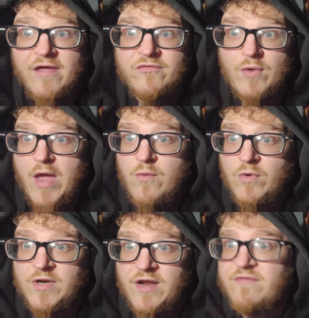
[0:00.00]
that's right.
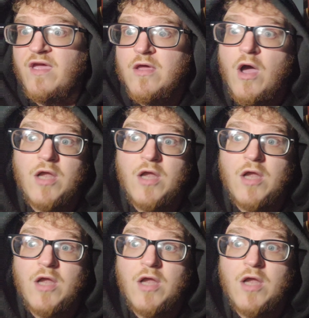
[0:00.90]
What did I say?